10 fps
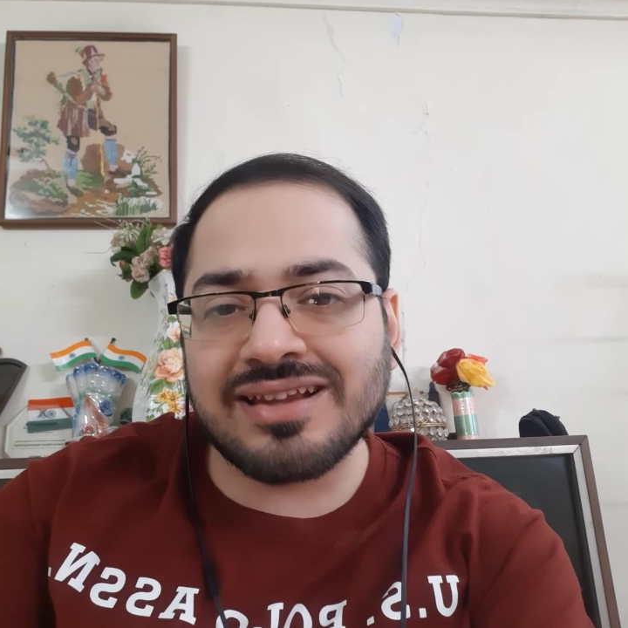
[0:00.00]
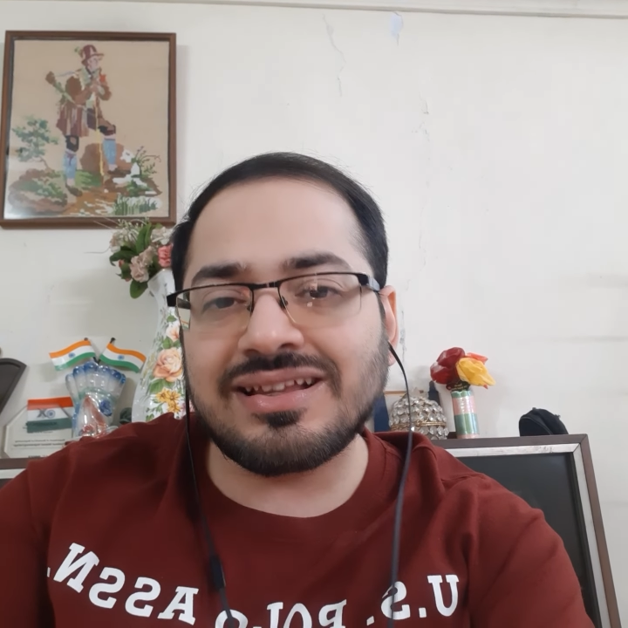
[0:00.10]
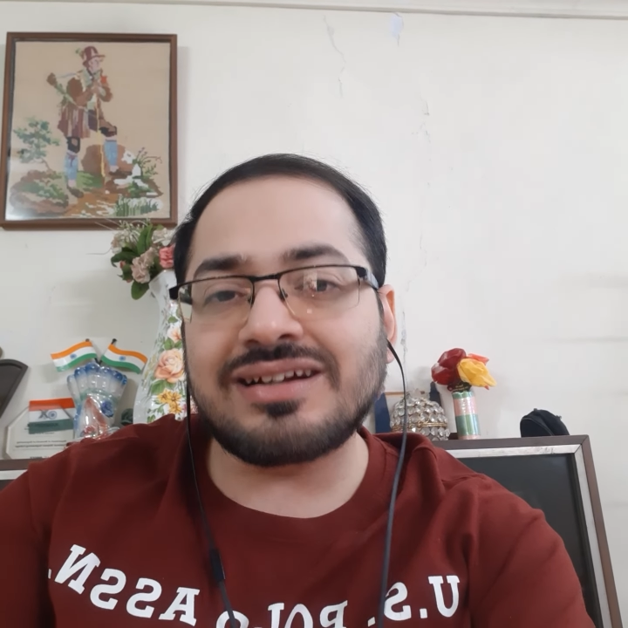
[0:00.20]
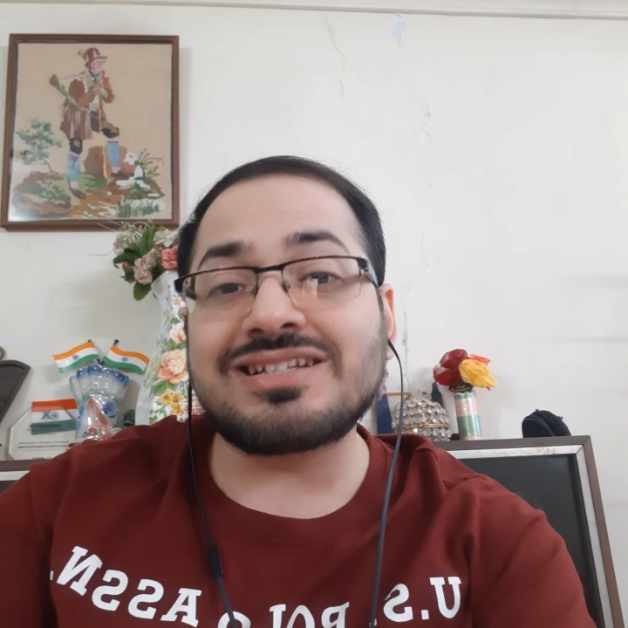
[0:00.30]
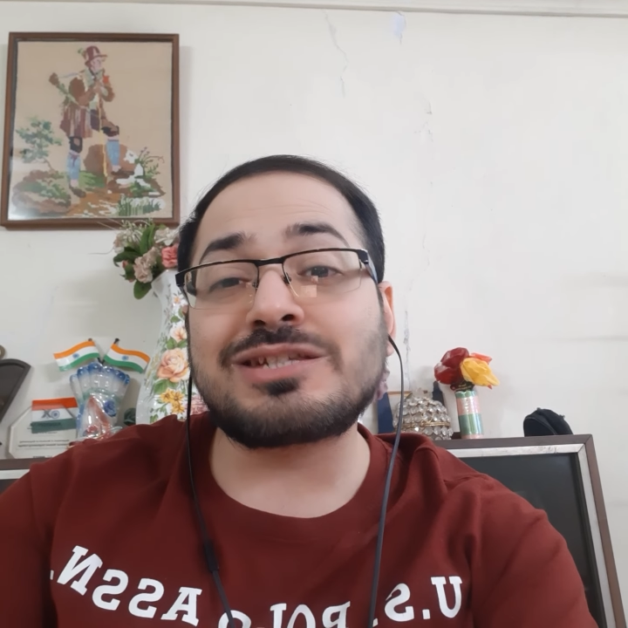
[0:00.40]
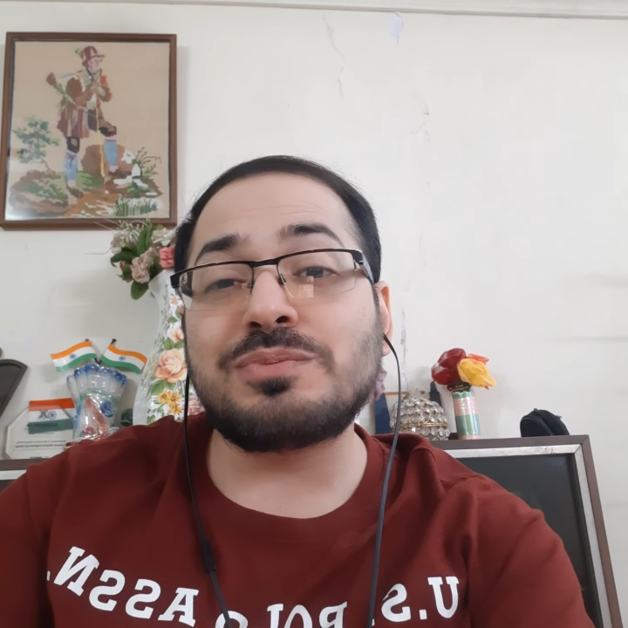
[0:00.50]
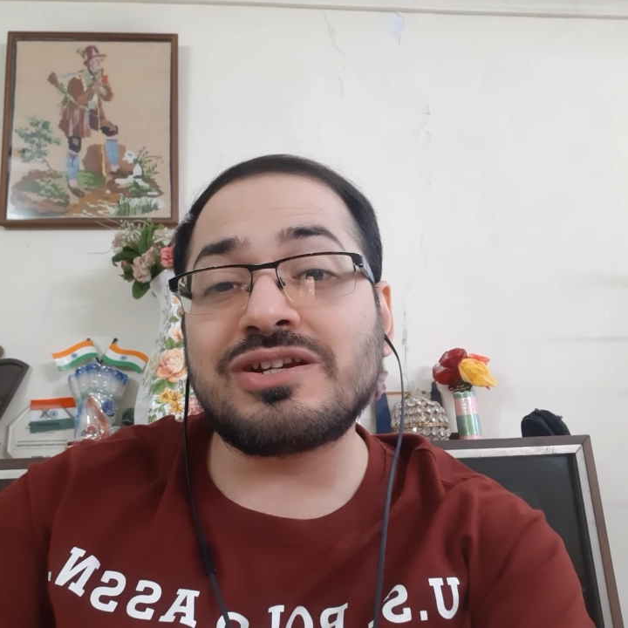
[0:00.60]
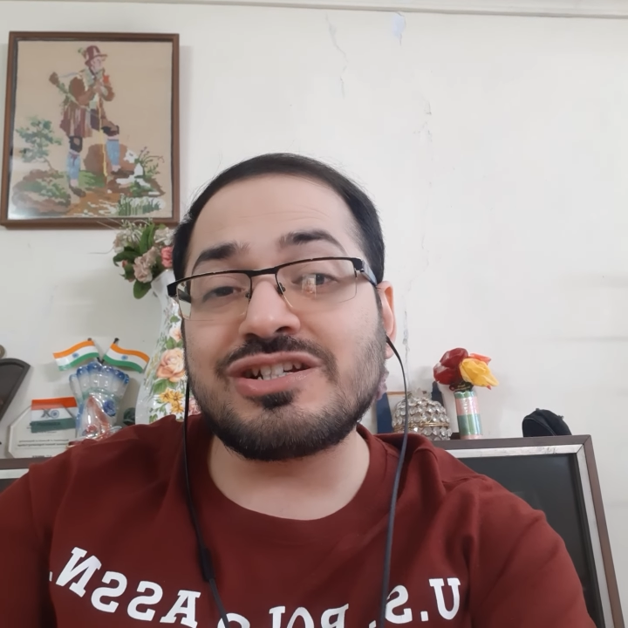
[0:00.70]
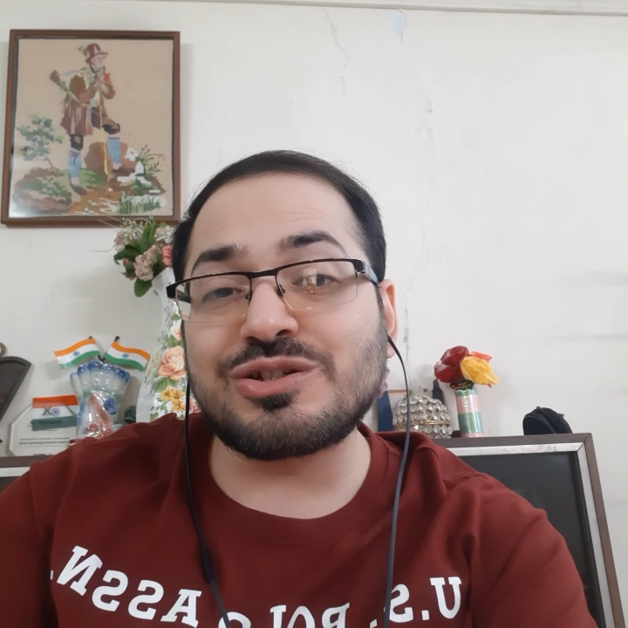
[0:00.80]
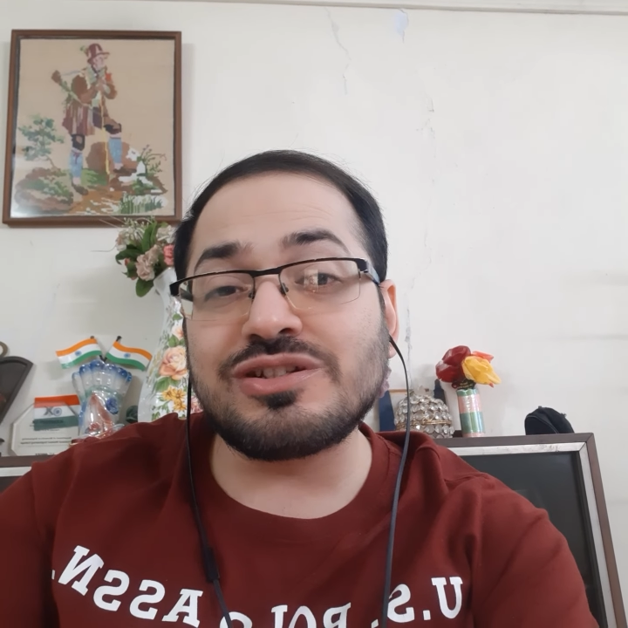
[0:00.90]
that a
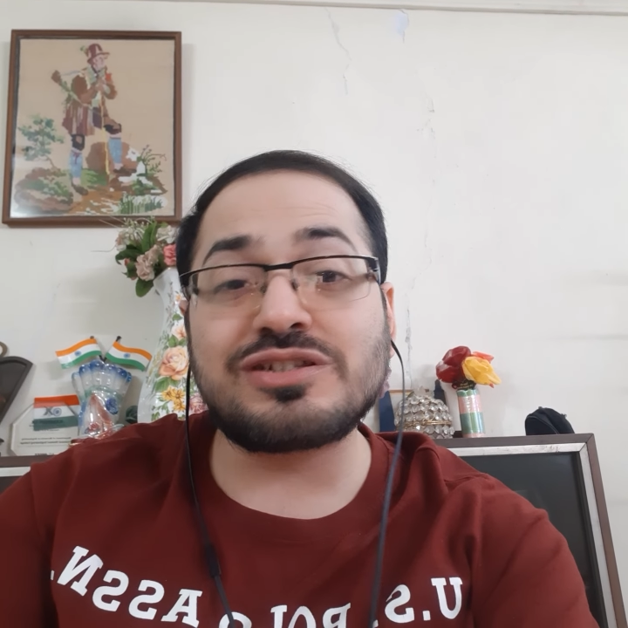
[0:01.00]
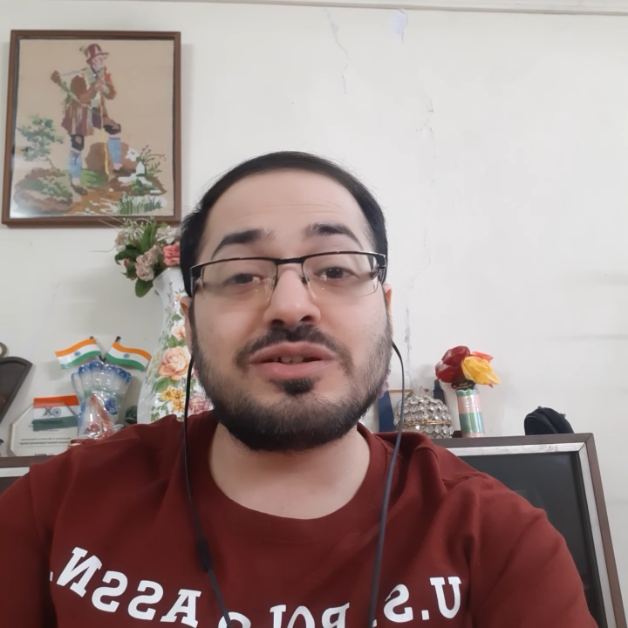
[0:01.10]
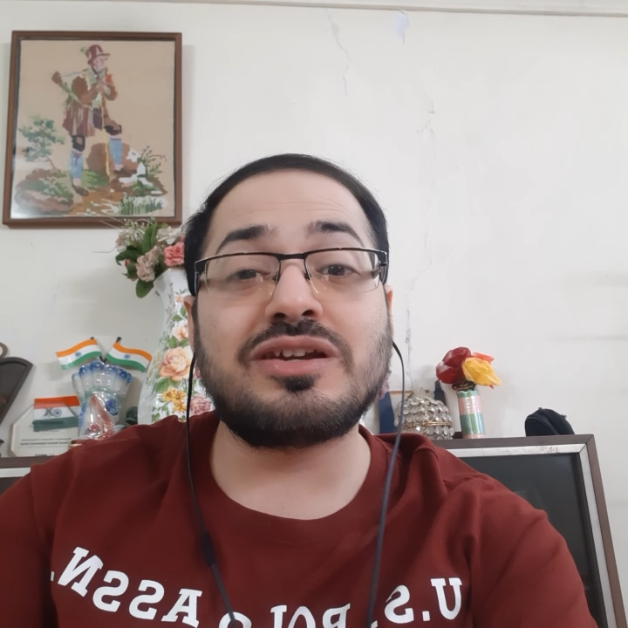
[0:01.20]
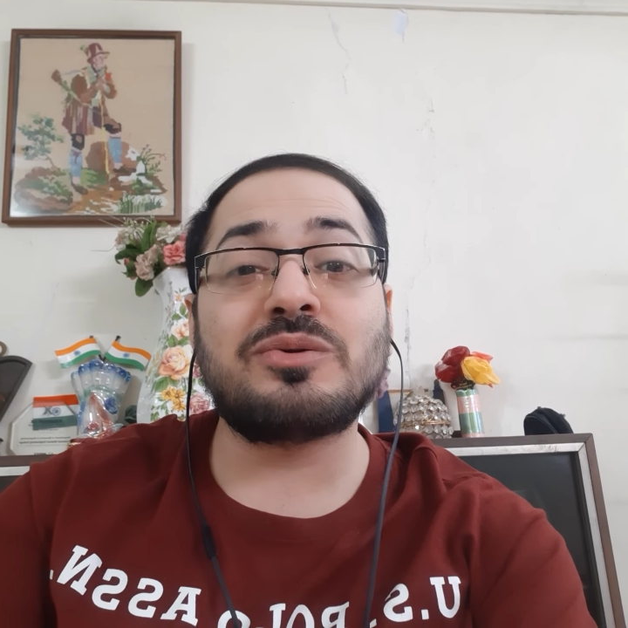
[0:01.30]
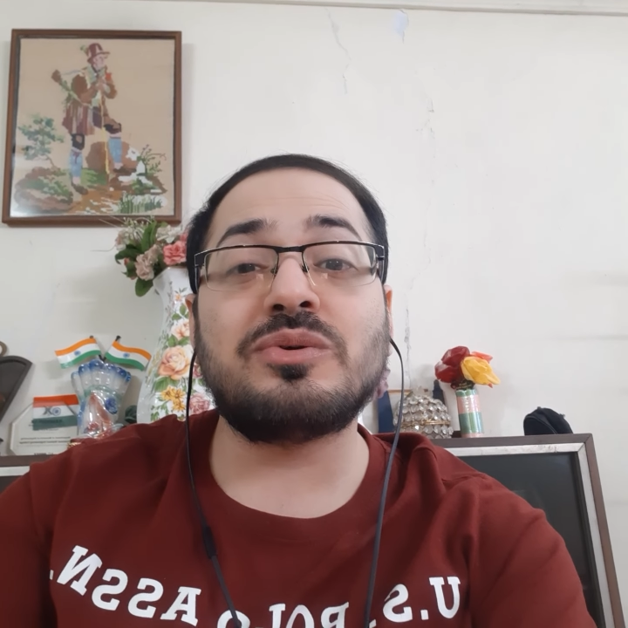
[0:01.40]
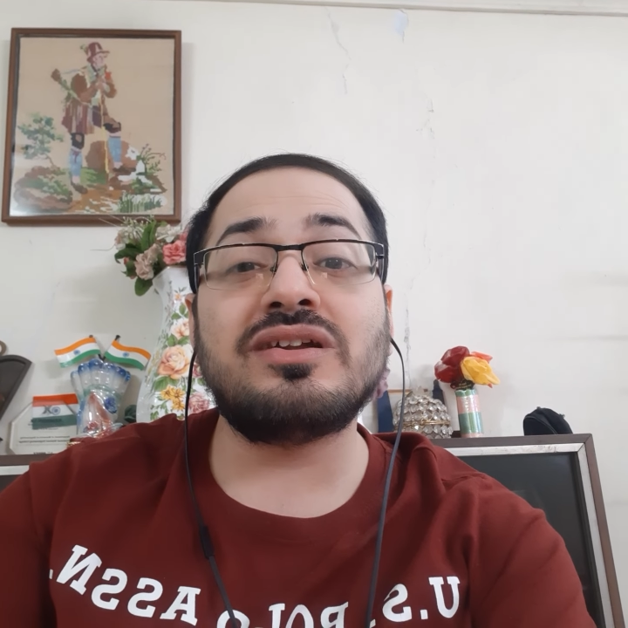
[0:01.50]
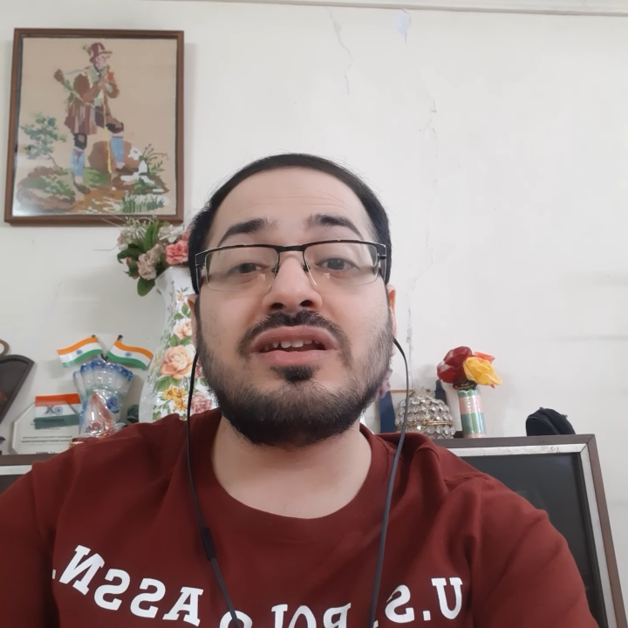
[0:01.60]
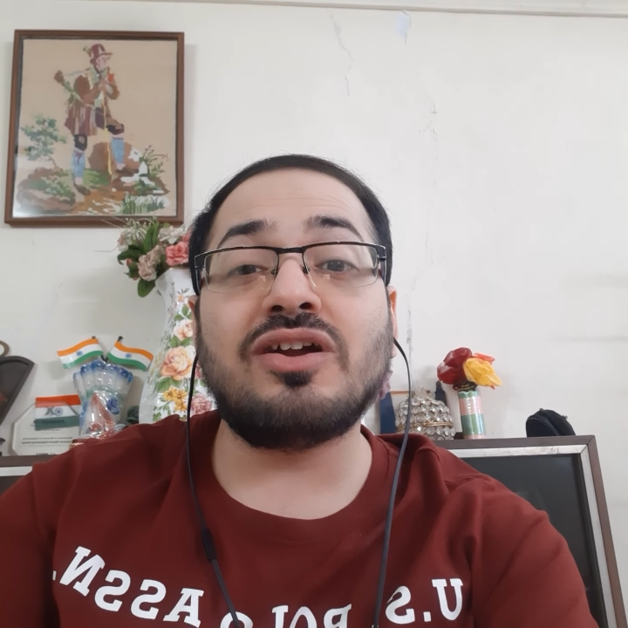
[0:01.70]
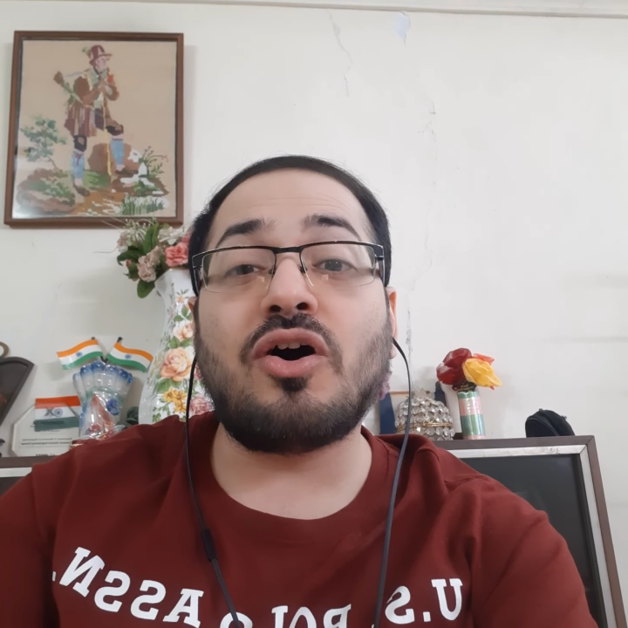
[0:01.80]
spiritual sequel